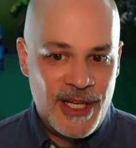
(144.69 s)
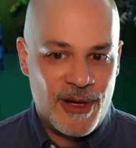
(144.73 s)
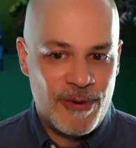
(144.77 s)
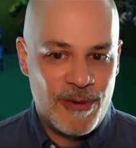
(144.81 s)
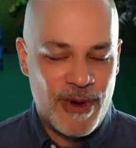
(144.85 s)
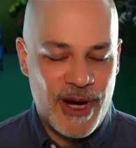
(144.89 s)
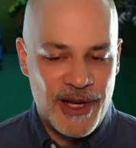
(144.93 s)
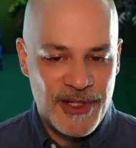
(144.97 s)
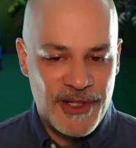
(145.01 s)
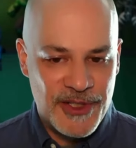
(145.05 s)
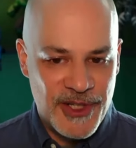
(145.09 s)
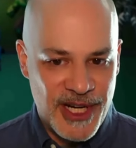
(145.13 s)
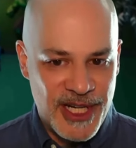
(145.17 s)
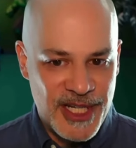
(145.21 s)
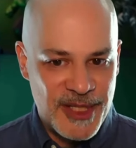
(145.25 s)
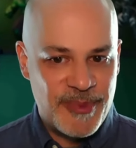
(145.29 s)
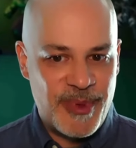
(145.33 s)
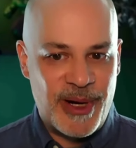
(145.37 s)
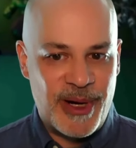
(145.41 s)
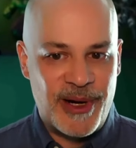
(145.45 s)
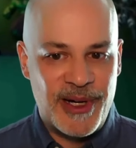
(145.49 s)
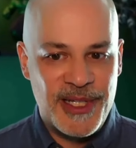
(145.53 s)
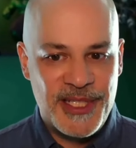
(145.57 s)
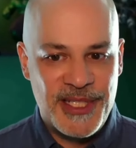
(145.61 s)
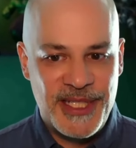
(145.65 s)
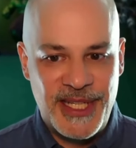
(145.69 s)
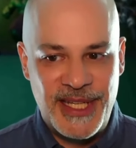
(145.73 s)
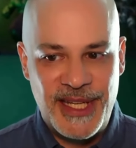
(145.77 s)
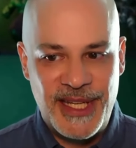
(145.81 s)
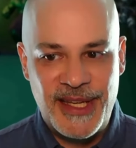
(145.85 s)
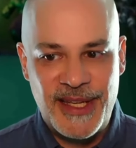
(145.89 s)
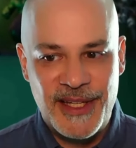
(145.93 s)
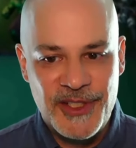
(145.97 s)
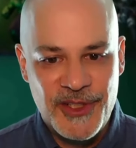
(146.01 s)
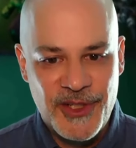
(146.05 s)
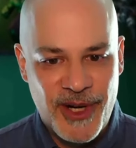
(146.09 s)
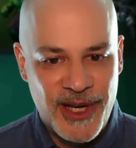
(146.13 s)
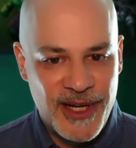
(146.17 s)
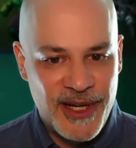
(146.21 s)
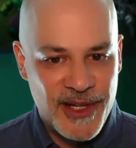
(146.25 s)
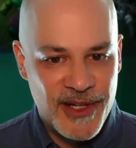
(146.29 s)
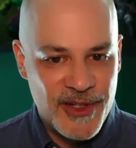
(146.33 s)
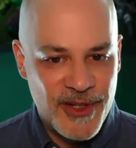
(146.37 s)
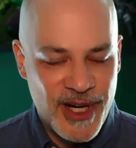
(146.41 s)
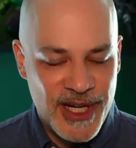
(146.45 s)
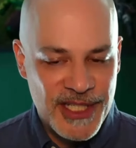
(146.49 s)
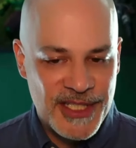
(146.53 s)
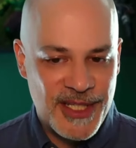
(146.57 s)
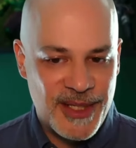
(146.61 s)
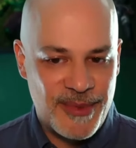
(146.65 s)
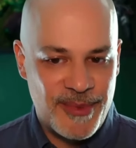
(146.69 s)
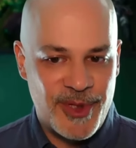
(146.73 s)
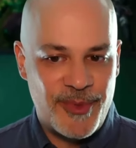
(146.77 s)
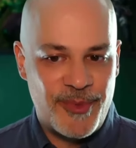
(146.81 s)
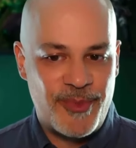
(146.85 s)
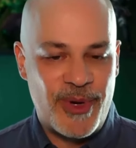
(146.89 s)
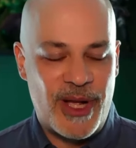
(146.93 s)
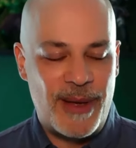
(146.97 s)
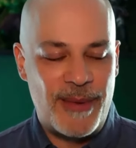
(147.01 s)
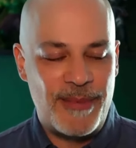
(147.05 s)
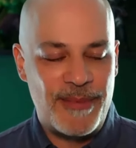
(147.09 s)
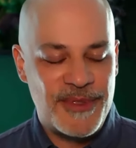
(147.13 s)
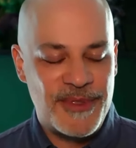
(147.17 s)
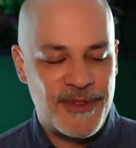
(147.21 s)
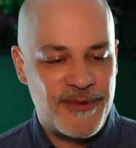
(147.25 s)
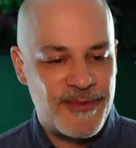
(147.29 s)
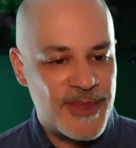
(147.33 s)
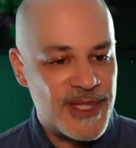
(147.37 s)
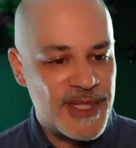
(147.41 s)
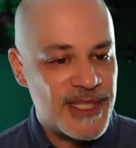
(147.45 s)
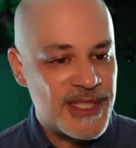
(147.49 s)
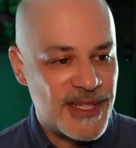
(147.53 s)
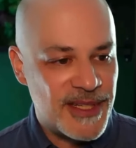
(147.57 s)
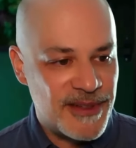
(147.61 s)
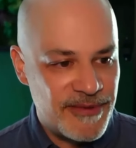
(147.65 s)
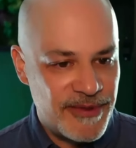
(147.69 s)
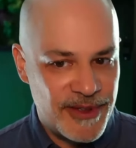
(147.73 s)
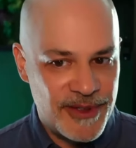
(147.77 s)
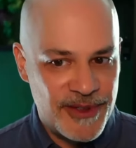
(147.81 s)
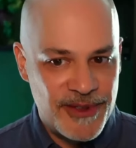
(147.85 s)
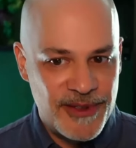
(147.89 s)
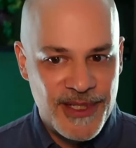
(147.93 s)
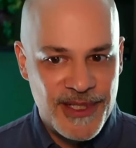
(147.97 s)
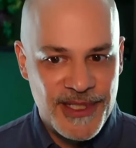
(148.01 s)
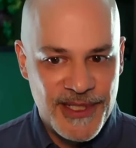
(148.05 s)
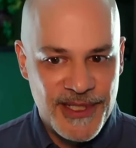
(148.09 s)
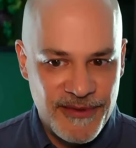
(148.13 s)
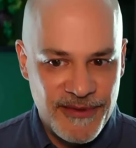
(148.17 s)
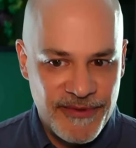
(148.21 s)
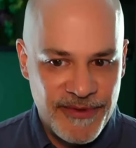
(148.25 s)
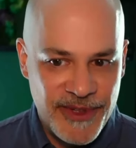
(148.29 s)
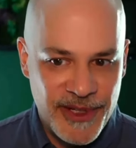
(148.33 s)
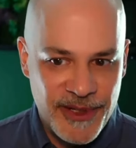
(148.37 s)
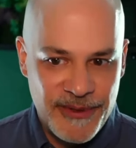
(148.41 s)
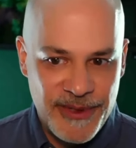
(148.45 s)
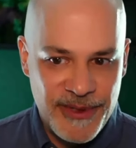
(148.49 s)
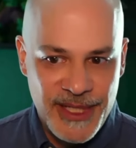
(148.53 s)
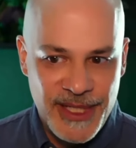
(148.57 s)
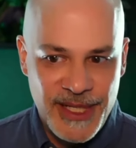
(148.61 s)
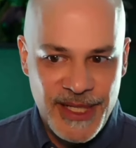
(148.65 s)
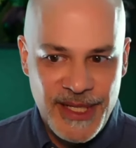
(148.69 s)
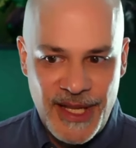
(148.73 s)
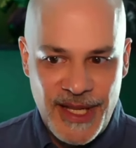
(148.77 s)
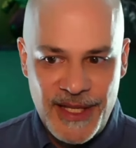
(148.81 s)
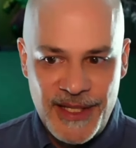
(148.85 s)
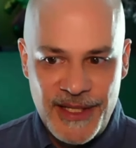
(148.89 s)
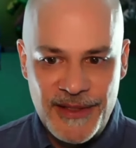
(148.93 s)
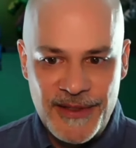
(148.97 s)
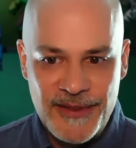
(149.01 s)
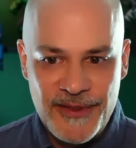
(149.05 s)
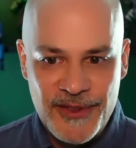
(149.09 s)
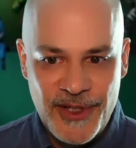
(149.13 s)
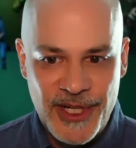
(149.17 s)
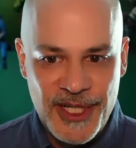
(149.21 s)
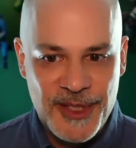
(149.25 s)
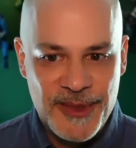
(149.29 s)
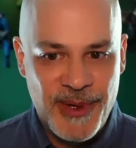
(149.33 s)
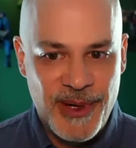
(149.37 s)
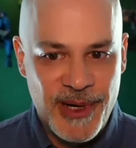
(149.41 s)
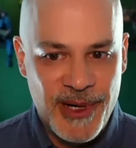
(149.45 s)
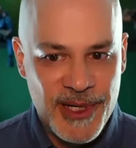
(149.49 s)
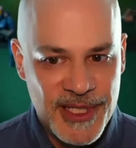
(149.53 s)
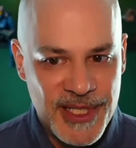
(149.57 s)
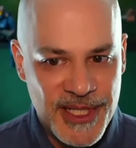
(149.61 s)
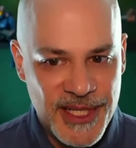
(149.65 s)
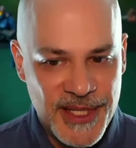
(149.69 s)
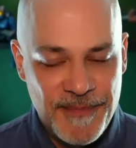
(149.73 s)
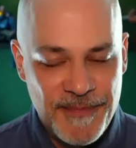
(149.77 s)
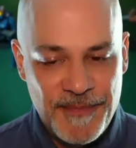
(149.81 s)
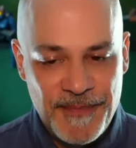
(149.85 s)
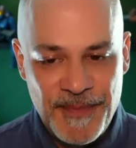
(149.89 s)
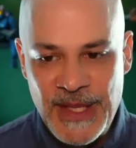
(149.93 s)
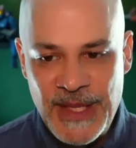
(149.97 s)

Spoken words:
around transparency and trying to address some of the problems of misinfo, disinfo, and transparency.